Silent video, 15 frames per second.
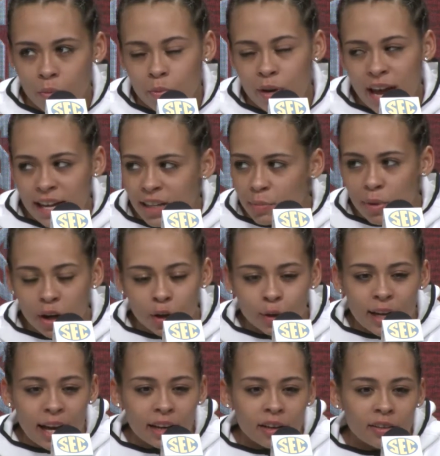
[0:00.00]
We had to buckle
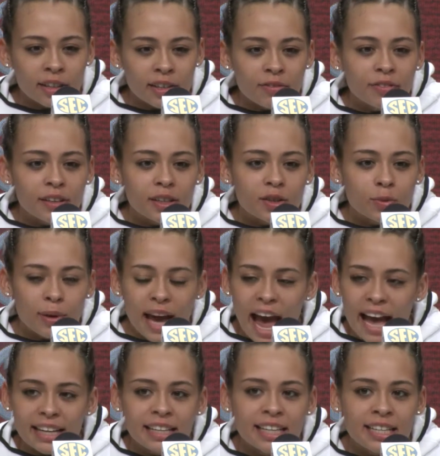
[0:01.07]
down on defense. We
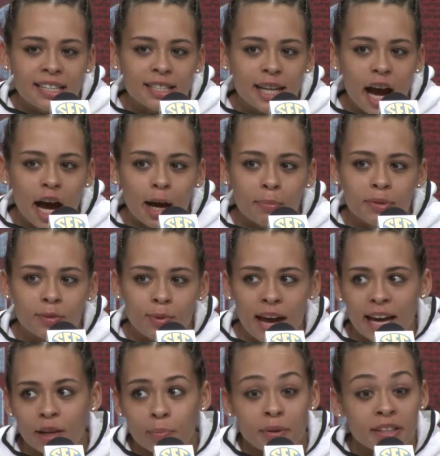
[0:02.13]
had to get stops. We
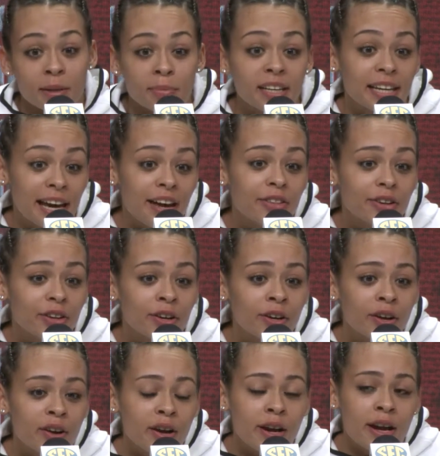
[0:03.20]
had to put them together.
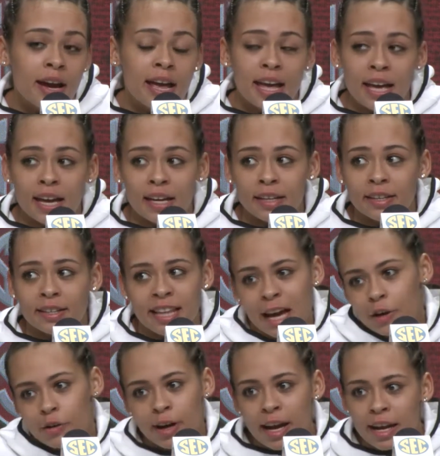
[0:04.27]
And
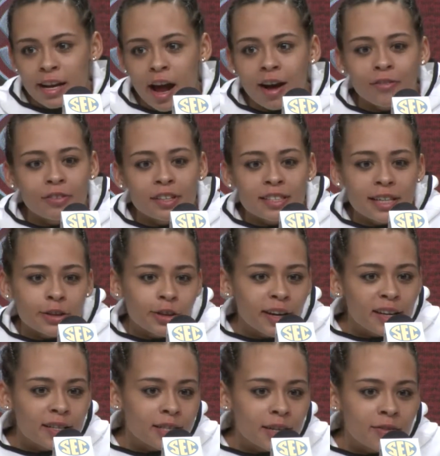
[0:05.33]
that created offense. That
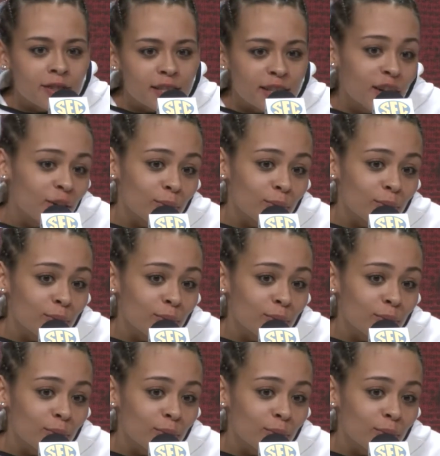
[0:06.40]
created a 17-0 run.